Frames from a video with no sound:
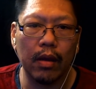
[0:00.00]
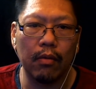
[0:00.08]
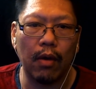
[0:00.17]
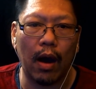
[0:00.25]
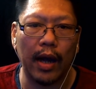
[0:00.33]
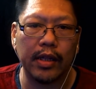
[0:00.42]

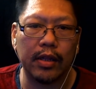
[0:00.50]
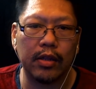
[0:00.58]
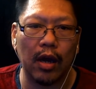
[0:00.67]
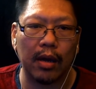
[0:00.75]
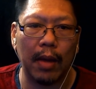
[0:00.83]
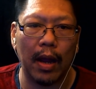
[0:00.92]
Wow, I
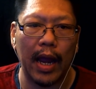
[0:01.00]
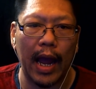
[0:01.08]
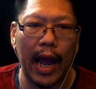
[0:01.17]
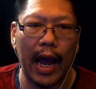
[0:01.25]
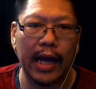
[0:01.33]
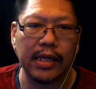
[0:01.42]
talked my
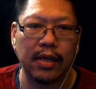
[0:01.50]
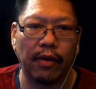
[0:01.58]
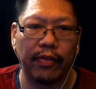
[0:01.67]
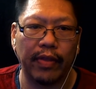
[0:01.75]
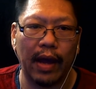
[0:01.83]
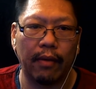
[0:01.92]
ass
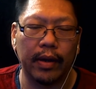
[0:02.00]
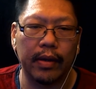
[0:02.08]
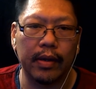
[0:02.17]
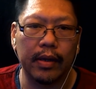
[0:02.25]
off in that one.